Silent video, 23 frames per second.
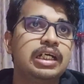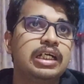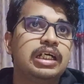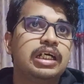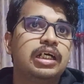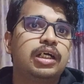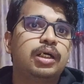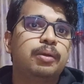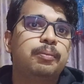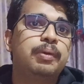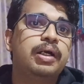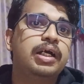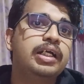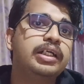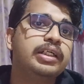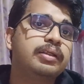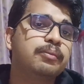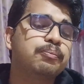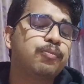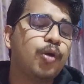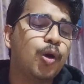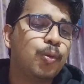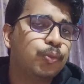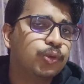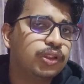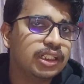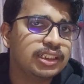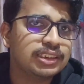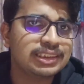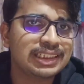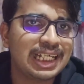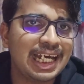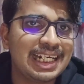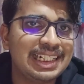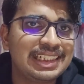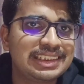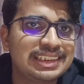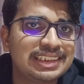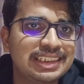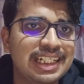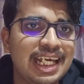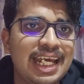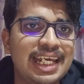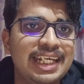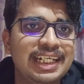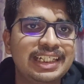But popular sites
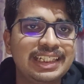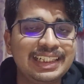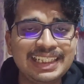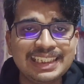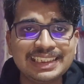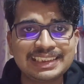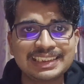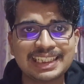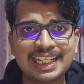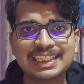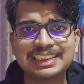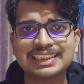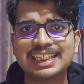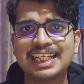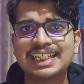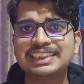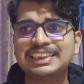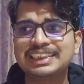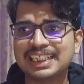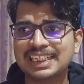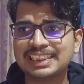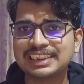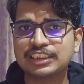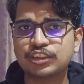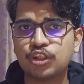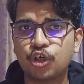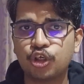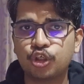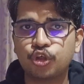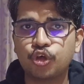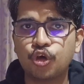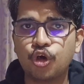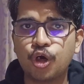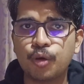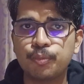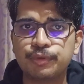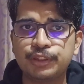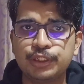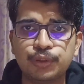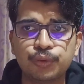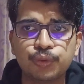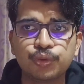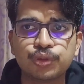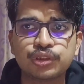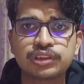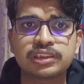like Chess and chess.com
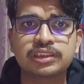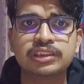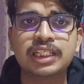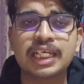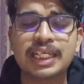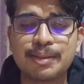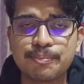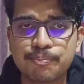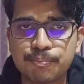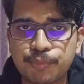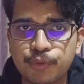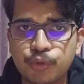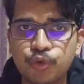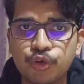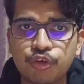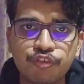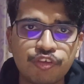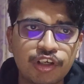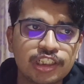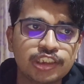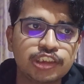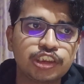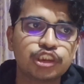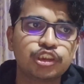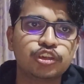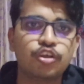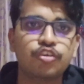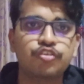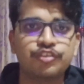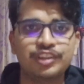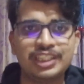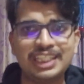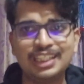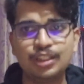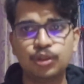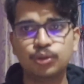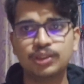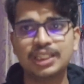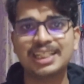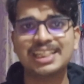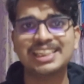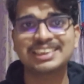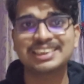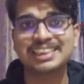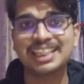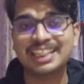use the improved version of ELO, that
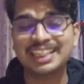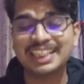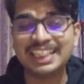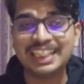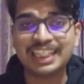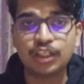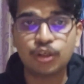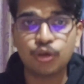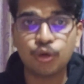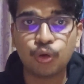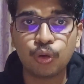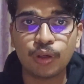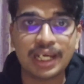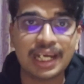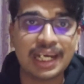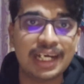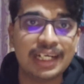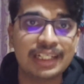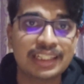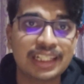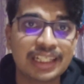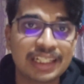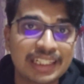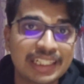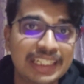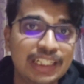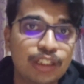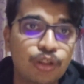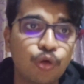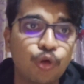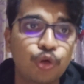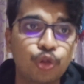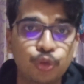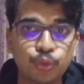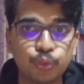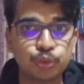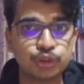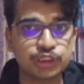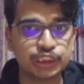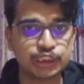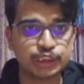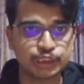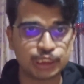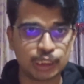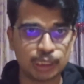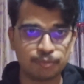is the Glico and the Glico 2
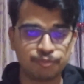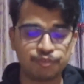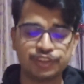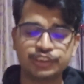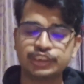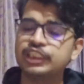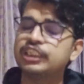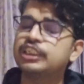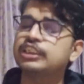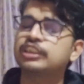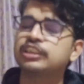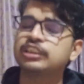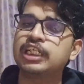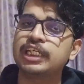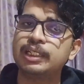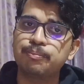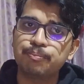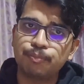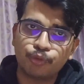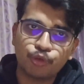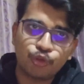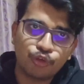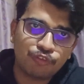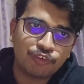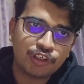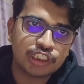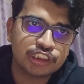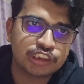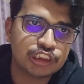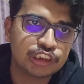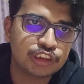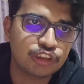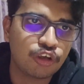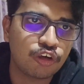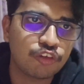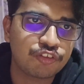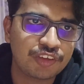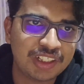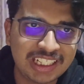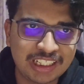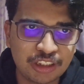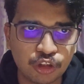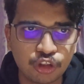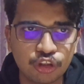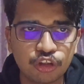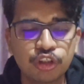system, which is the improved version of
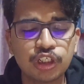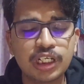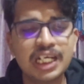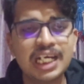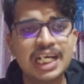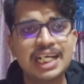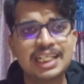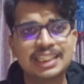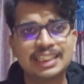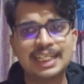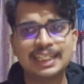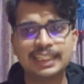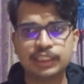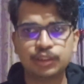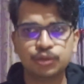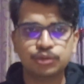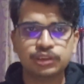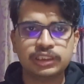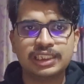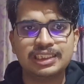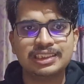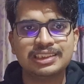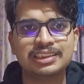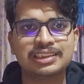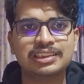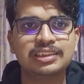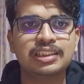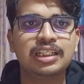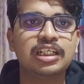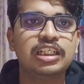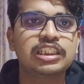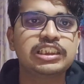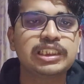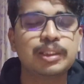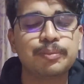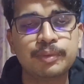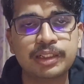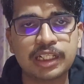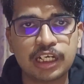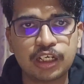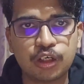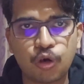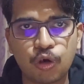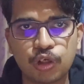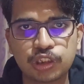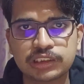ELO that uses the
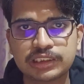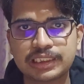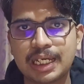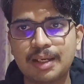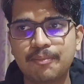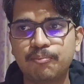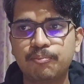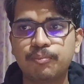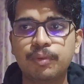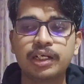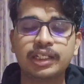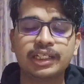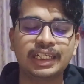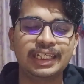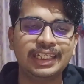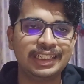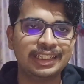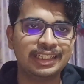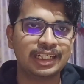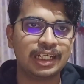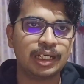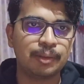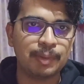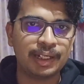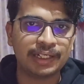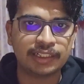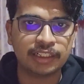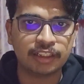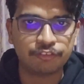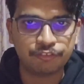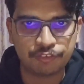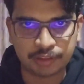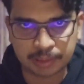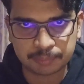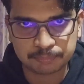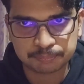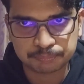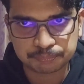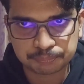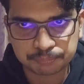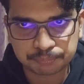similar concept but in a better way.